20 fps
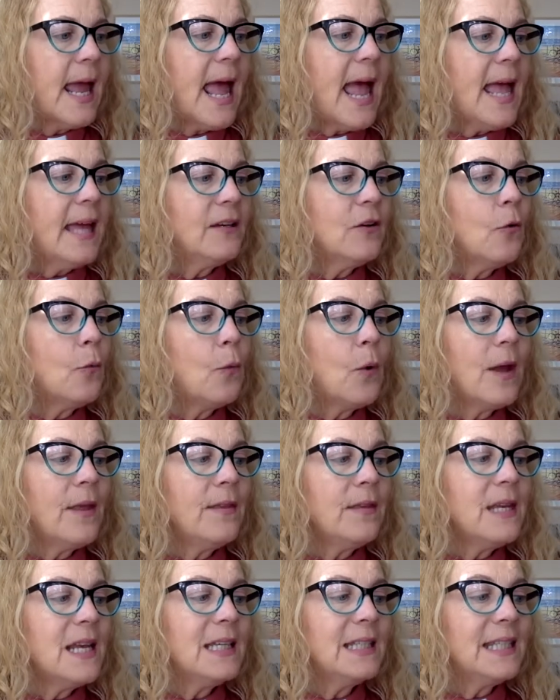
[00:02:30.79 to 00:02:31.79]
And
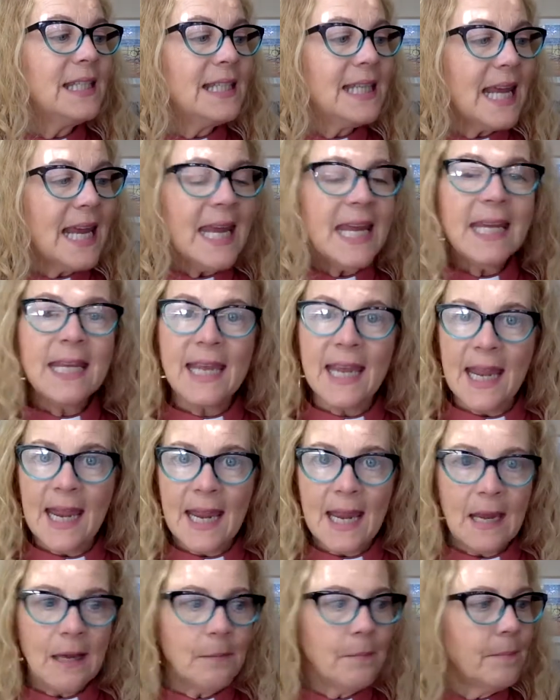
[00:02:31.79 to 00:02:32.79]
when day
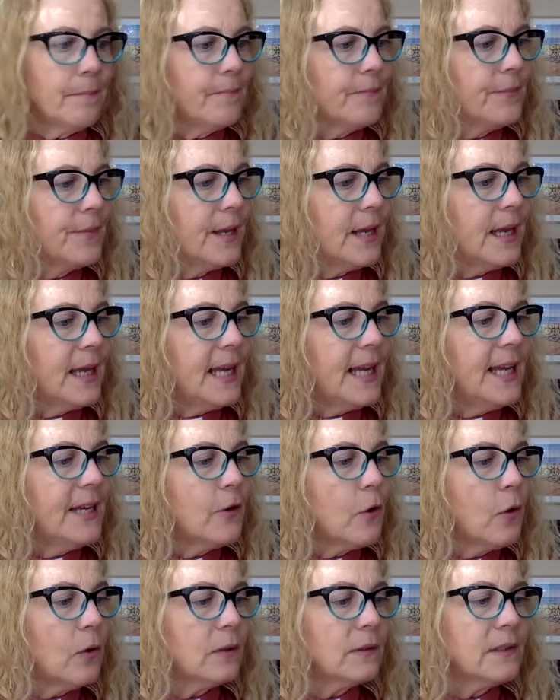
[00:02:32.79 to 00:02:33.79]
came, he
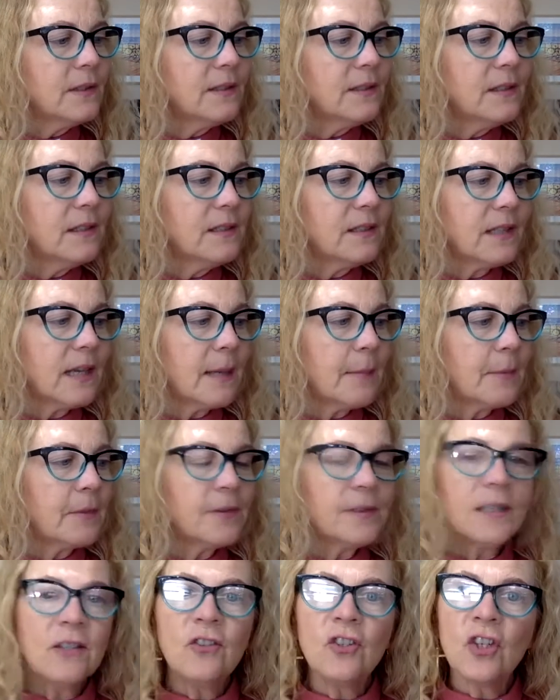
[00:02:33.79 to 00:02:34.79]
called his
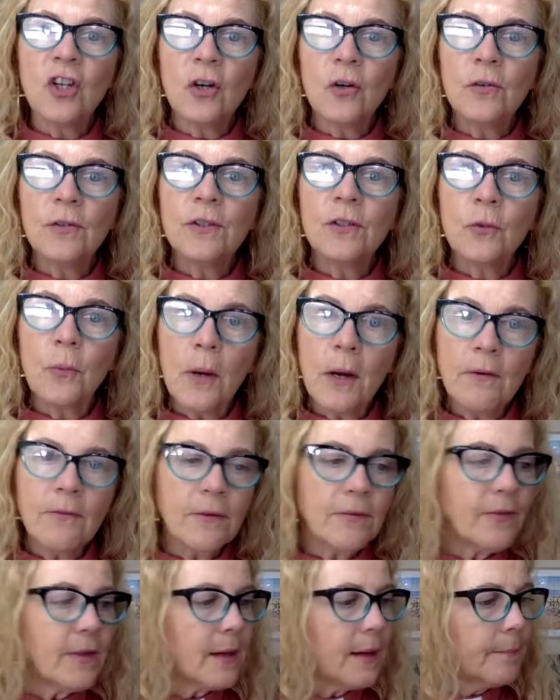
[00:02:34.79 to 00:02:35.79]
disciples and chose 12
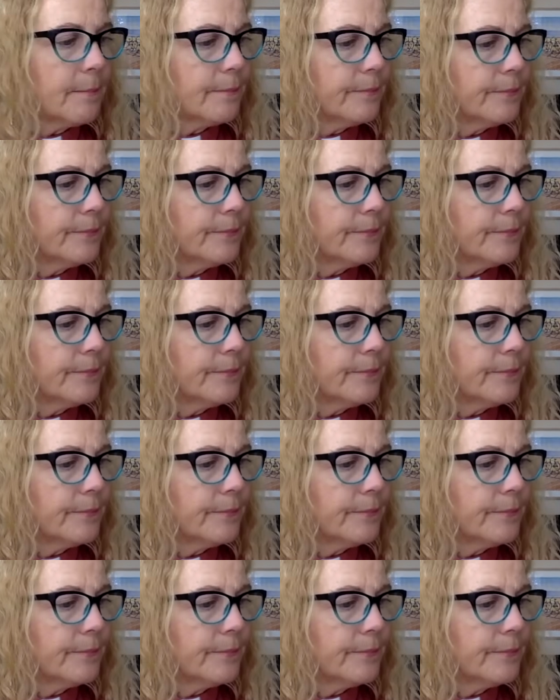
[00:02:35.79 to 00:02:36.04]
of them,